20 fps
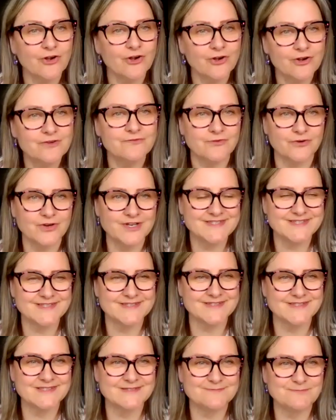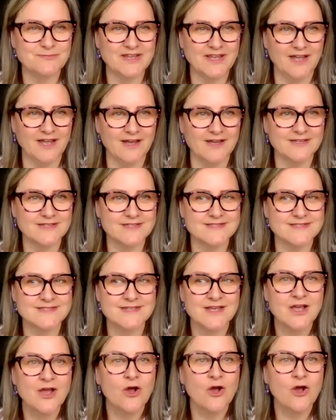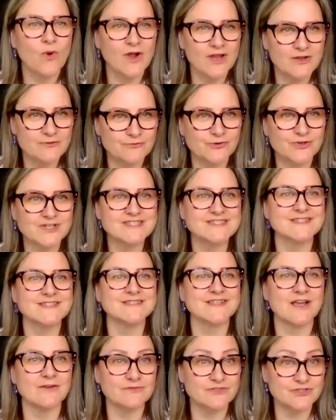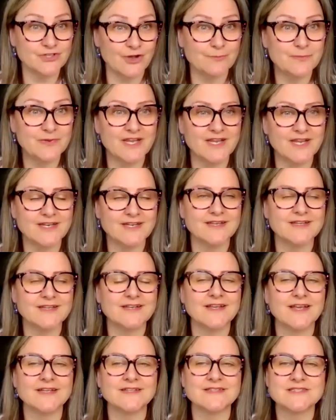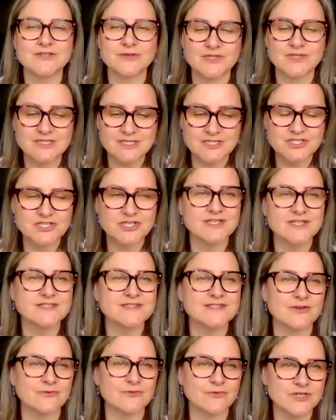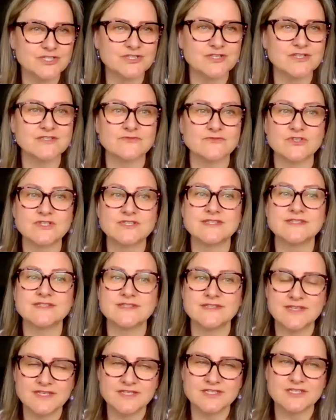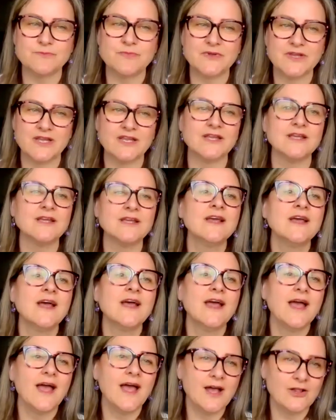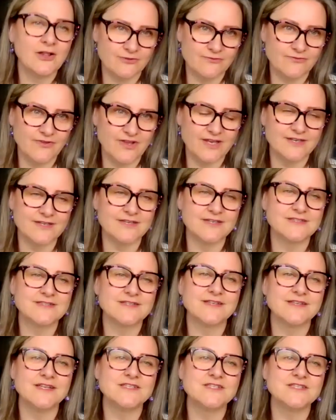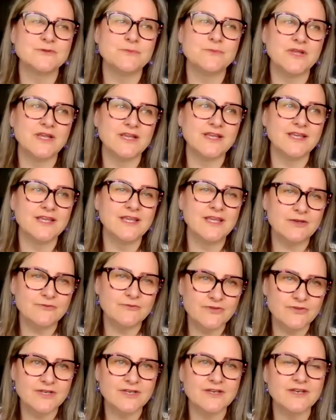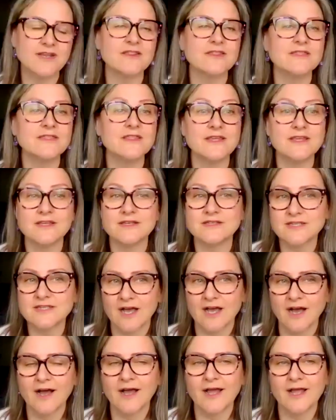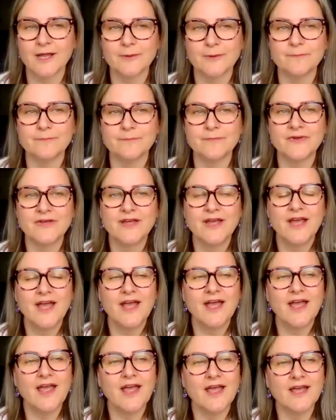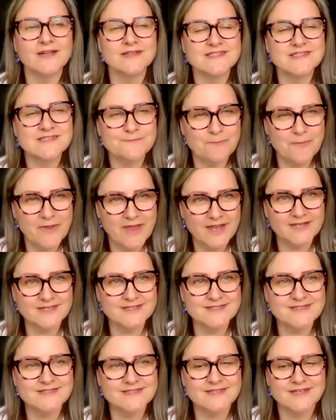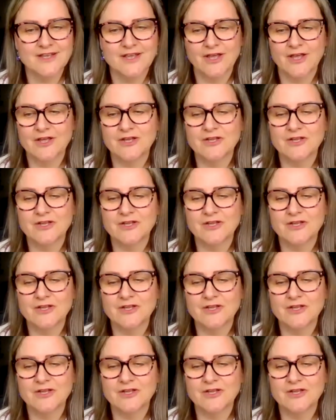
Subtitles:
heard voices because white voices have dominated. And so Indigenous and racialized voices need to be elevated, need to be given the time and space